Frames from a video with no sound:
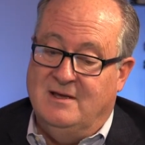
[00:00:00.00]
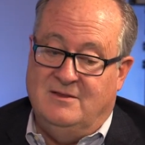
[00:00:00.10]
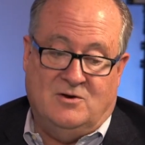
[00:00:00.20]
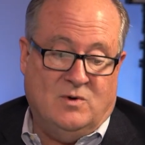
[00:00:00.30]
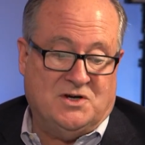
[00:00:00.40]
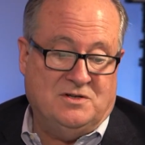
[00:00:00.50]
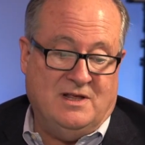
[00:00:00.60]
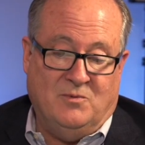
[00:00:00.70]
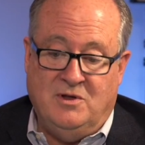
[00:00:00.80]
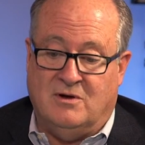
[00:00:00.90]
the question that
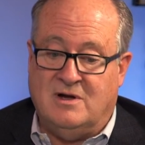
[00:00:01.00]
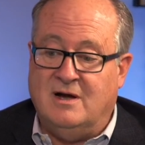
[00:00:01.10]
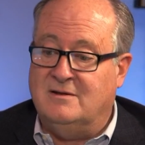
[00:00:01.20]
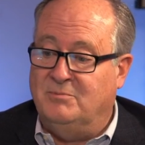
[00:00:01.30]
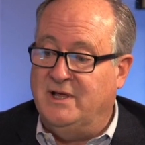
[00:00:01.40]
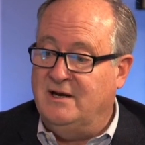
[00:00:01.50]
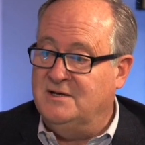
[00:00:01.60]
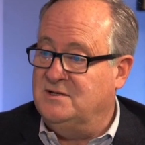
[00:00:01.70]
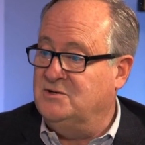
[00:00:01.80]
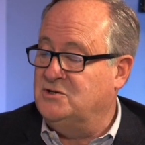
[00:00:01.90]
we all contemplated
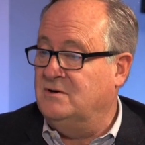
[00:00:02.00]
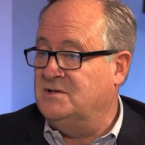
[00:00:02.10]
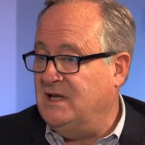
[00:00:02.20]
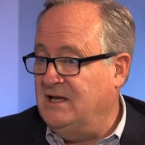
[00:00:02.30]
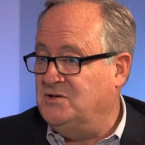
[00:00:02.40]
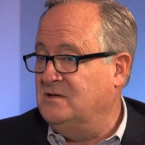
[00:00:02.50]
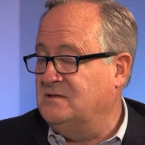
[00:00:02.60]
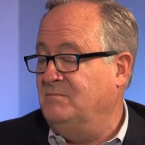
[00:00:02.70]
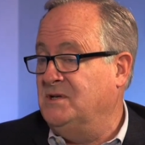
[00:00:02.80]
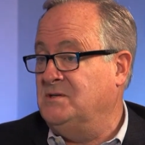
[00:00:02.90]
as insurance agents
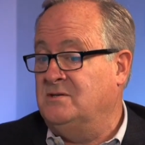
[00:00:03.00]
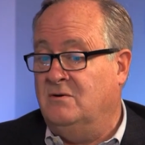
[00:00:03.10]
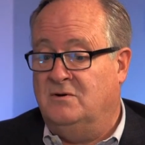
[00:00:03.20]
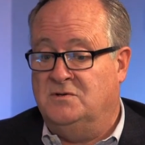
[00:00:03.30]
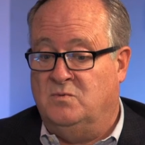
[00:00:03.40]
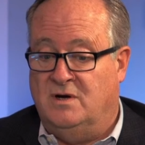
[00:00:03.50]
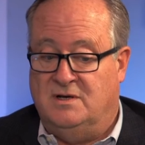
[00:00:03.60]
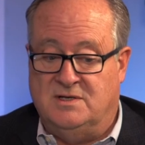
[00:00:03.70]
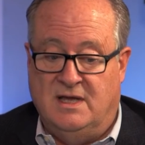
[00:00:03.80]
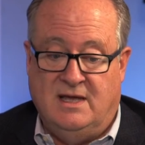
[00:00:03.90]
and business owners was,